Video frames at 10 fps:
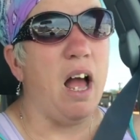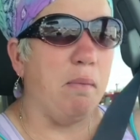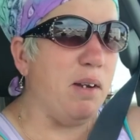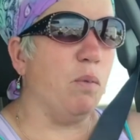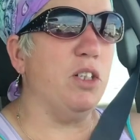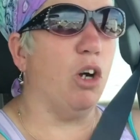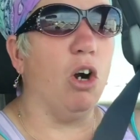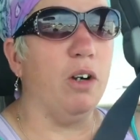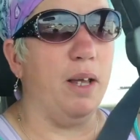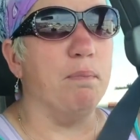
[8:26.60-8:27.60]
I mean, it wouldn't
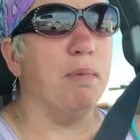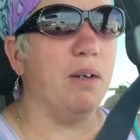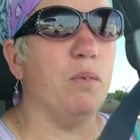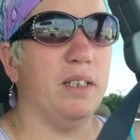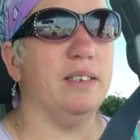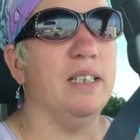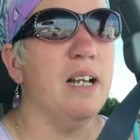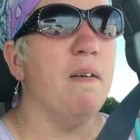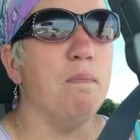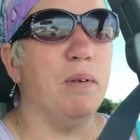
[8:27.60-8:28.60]
hurt him,
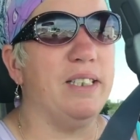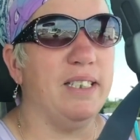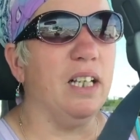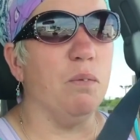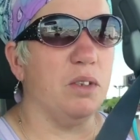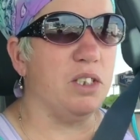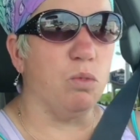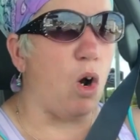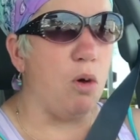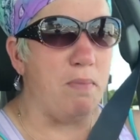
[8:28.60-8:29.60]
but still it was the
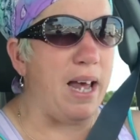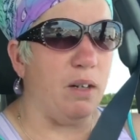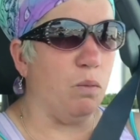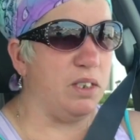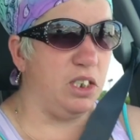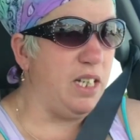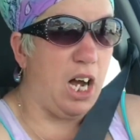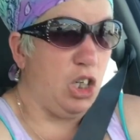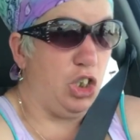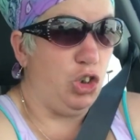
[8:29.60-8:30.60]
wrong med. It was
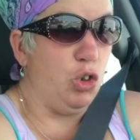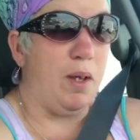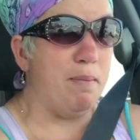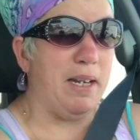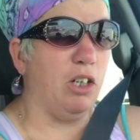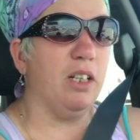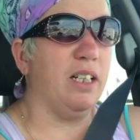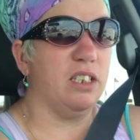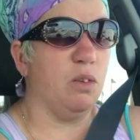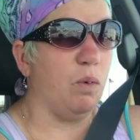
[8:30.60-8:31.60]
not going to do him any good
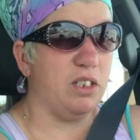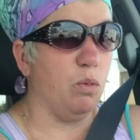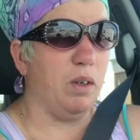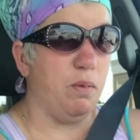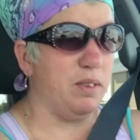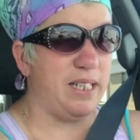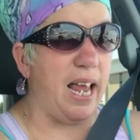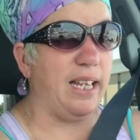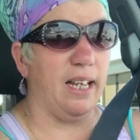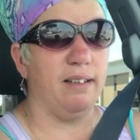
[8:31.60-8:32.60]
because it wasn't what he was
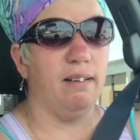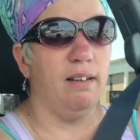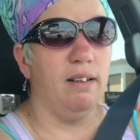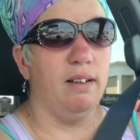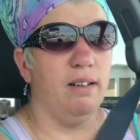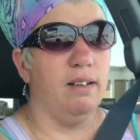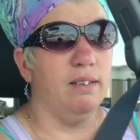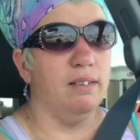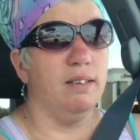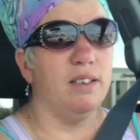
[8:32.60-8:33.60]
taking.
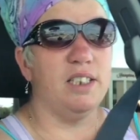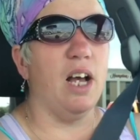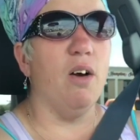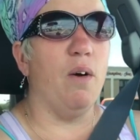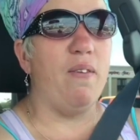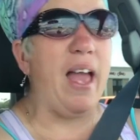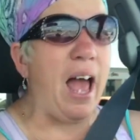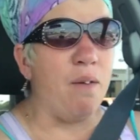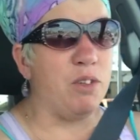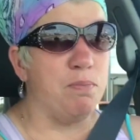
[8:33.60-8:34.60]
So, and they
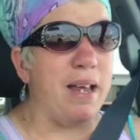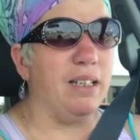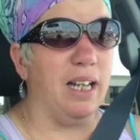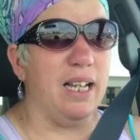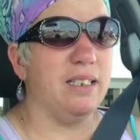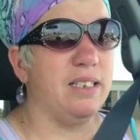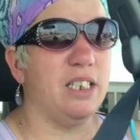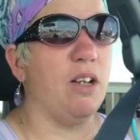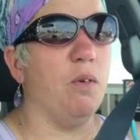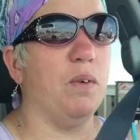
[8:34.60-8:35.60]
have his med list.
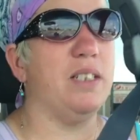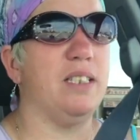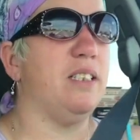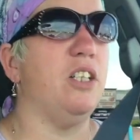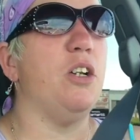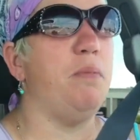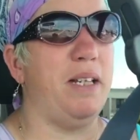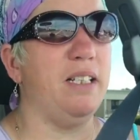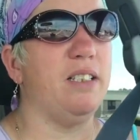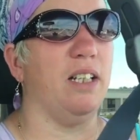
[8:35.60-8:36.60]
So it was, you know what I
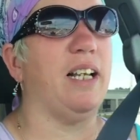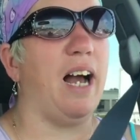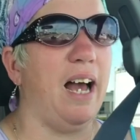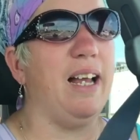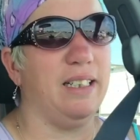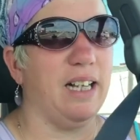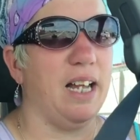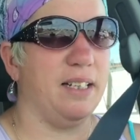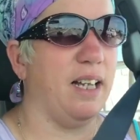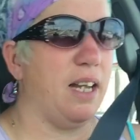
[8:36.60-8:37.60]
mean? So like, I
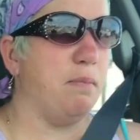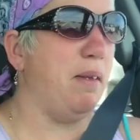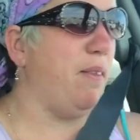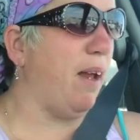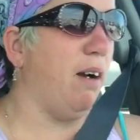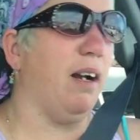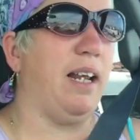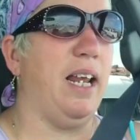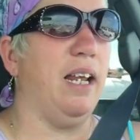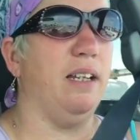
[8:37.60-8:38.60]
kind of got to be there. I
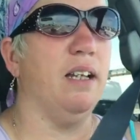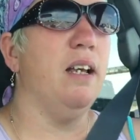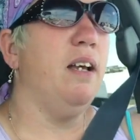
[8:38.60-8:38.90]
can't.